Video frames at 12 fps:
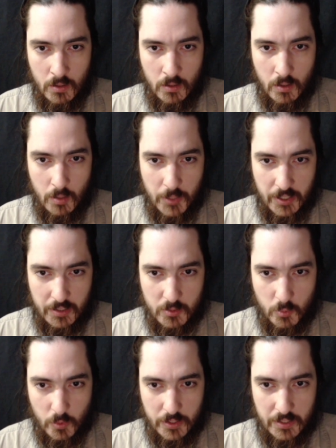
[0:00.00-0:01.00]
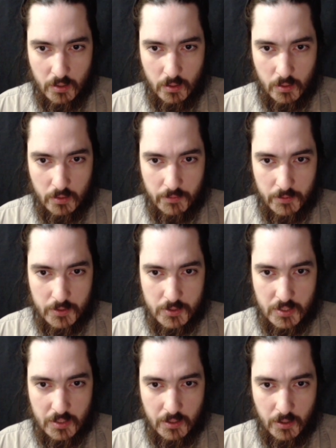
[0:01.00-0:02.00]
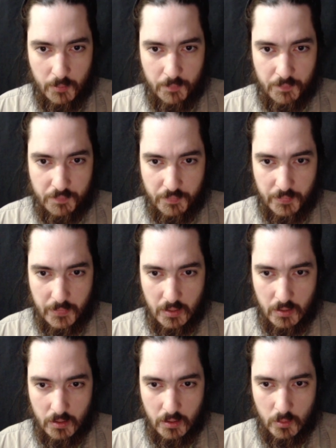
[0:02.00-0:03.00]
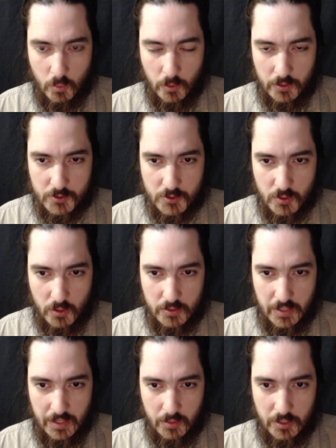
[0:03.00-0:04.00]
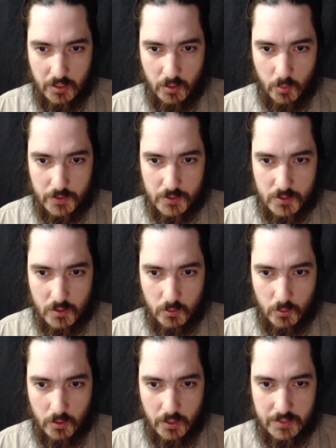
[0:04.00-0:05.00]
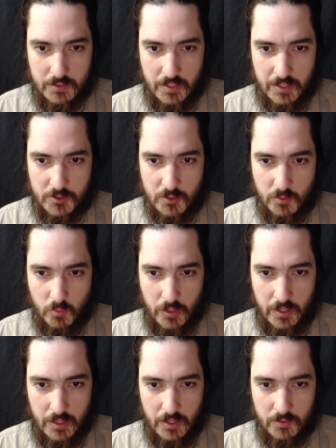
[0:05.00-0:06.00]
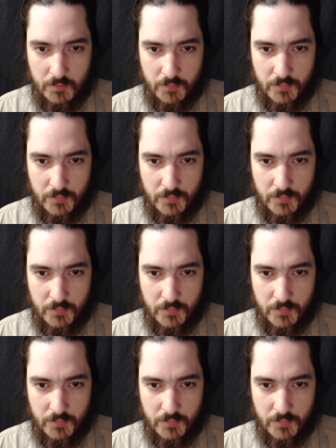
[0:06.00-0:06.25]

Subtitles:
I'm not going to read all of this here. We're going to start down here with this underlined text in red.